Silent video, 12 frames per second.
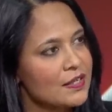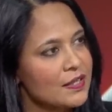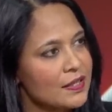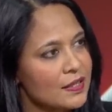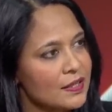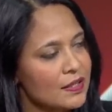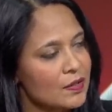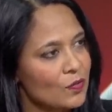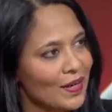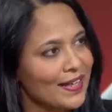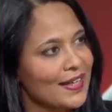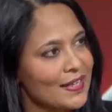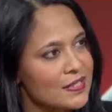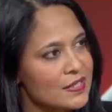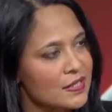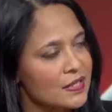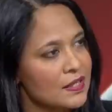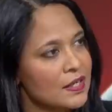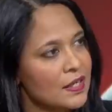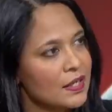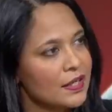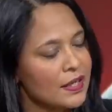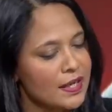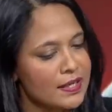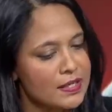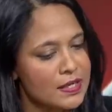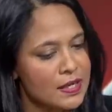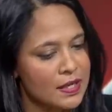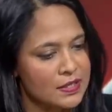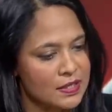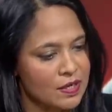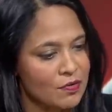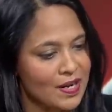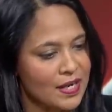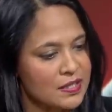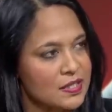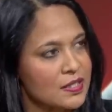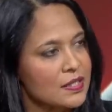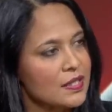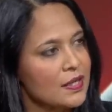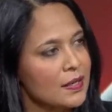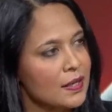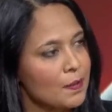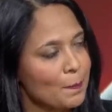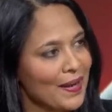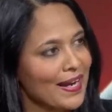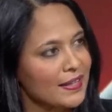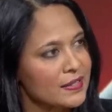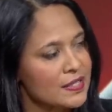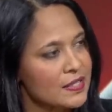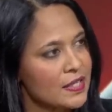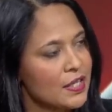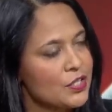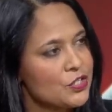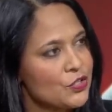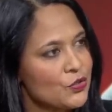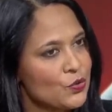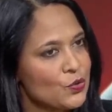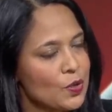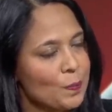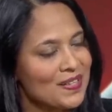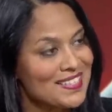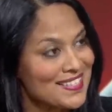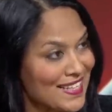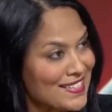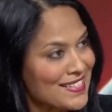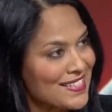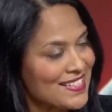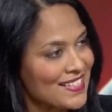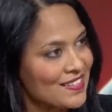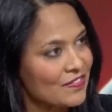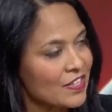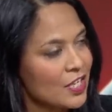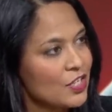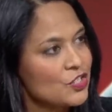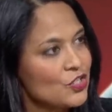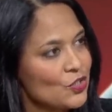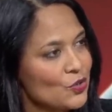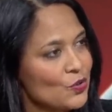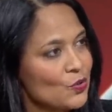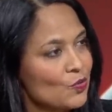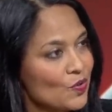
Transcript: the regulator can direct banks to be sensitive to